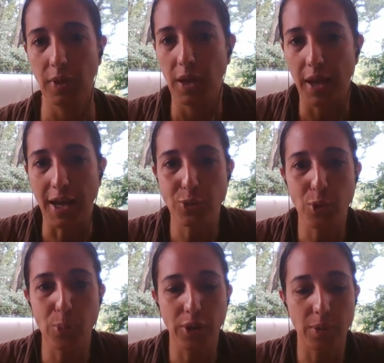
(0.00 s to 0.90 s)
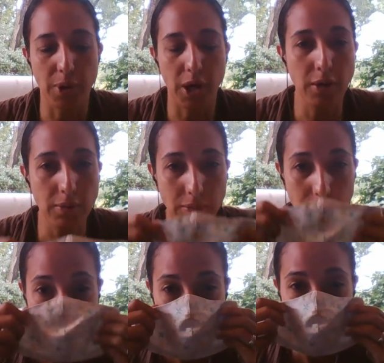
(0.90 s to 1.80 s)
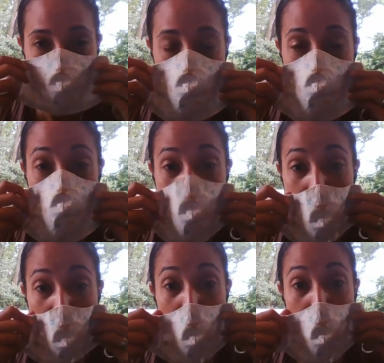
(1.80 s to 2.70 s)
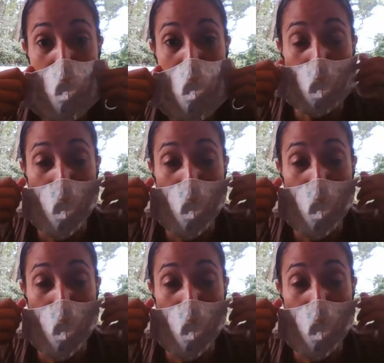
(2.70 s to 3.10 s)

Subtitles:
As we put them on, is it too big?